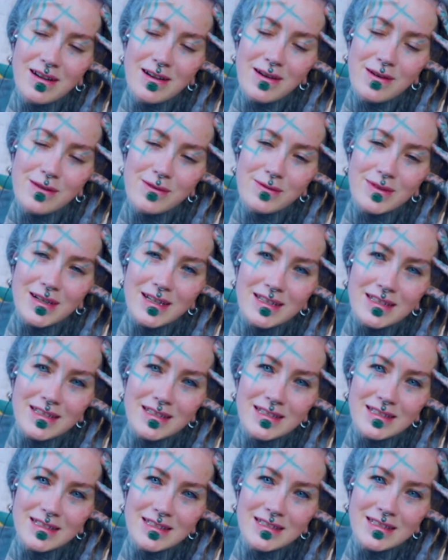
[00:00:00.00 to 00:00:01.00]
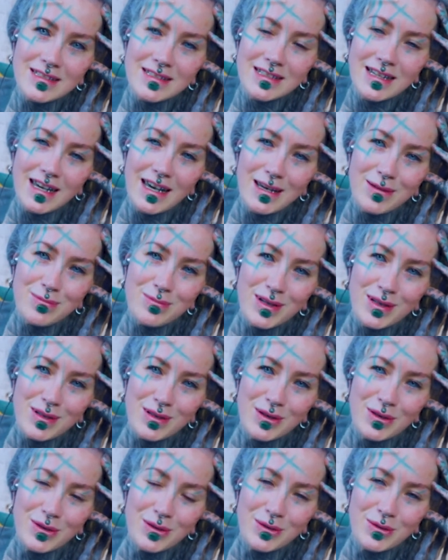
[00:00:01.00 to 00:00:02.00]
always came and
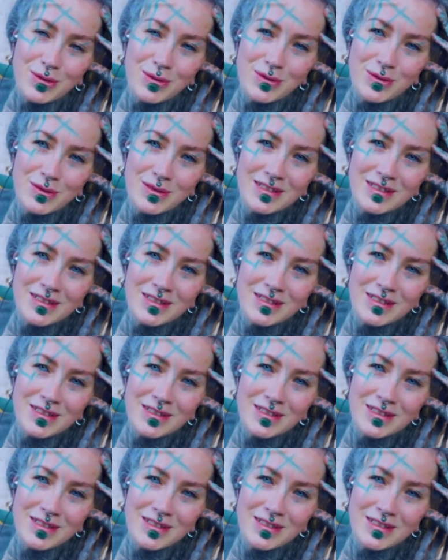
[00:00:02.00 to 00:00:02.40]
go